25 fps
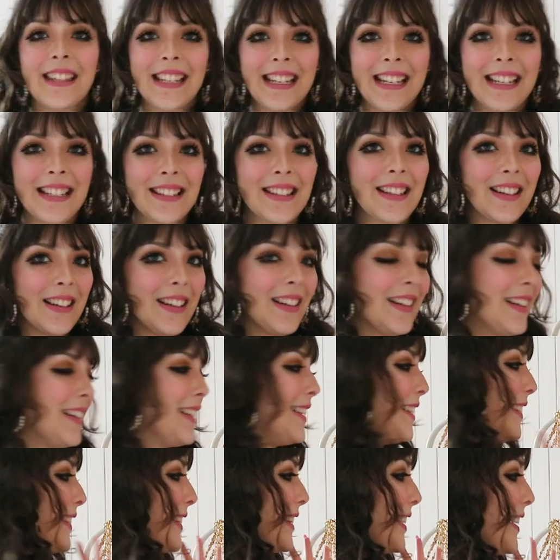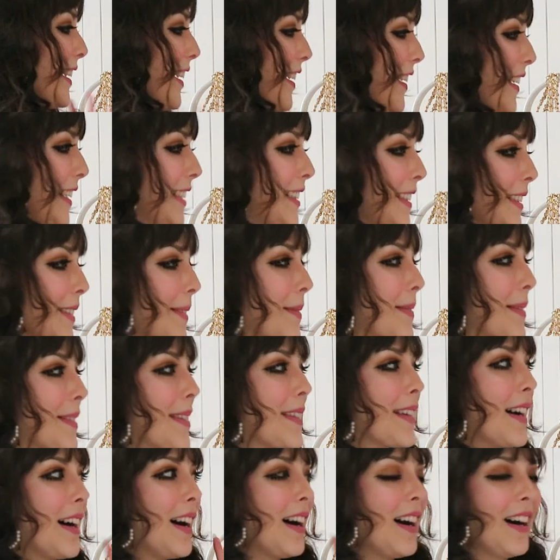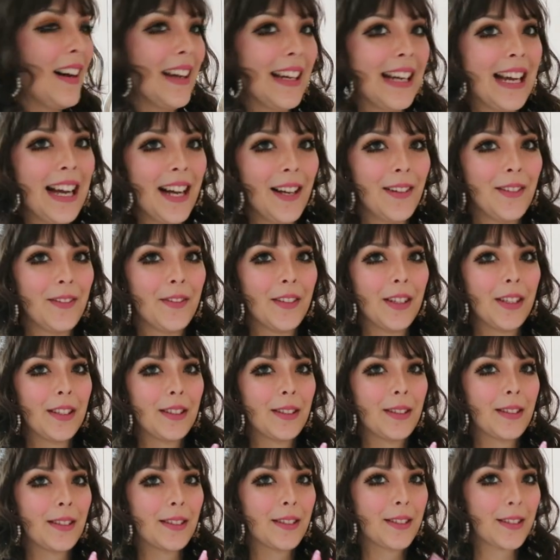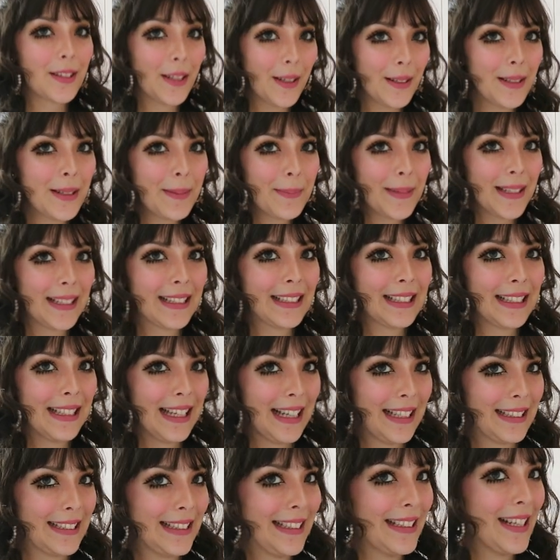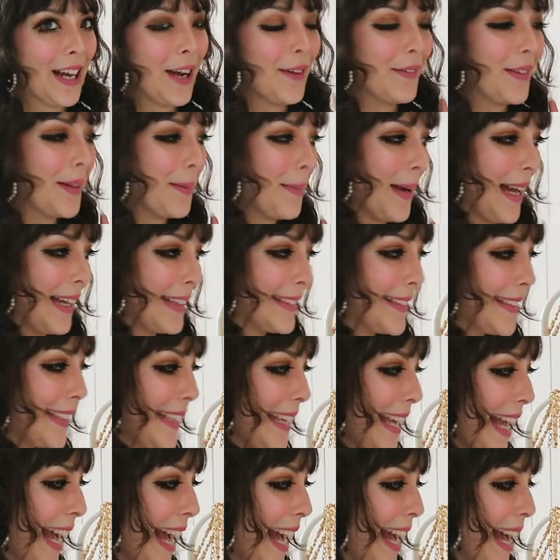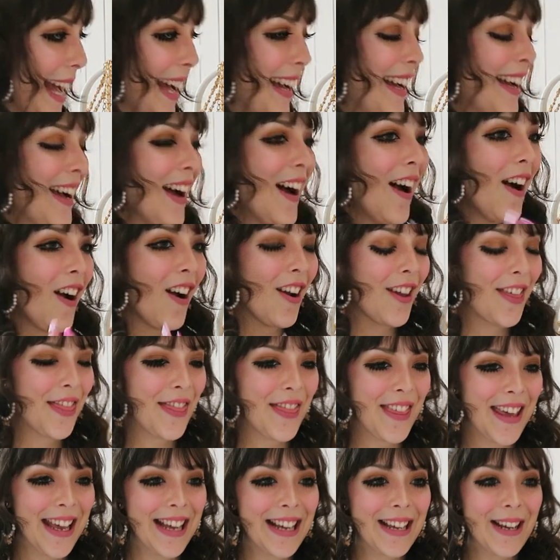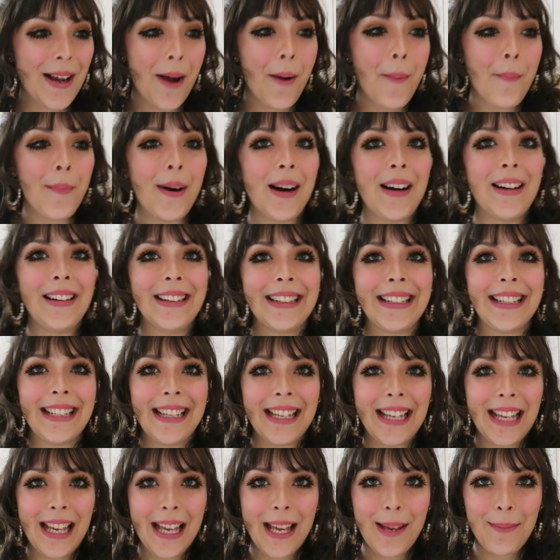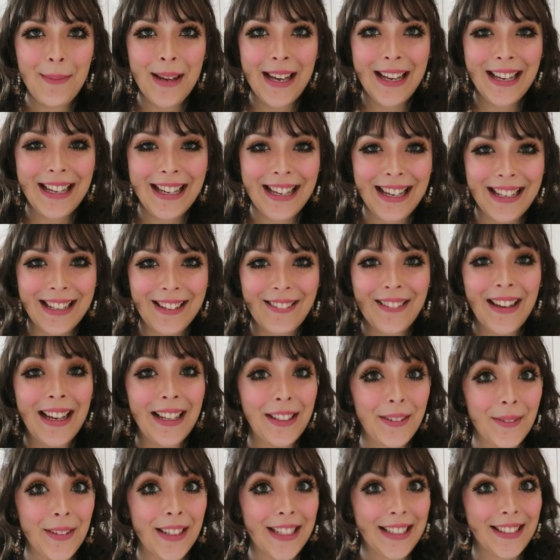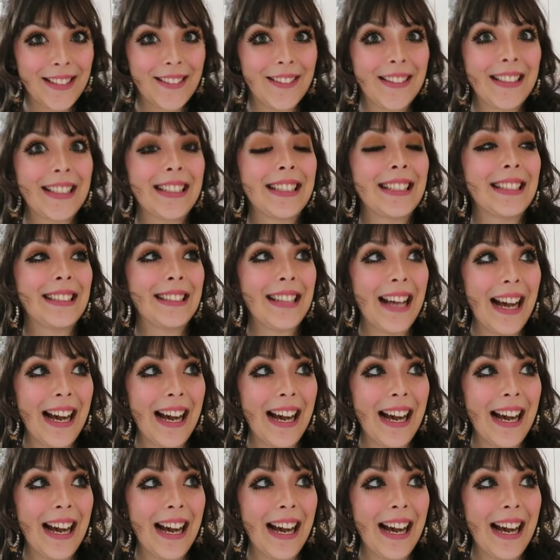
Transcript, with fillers: These are the items that I have slowly been collecting over the past year. I think my Himegyaru anniversary is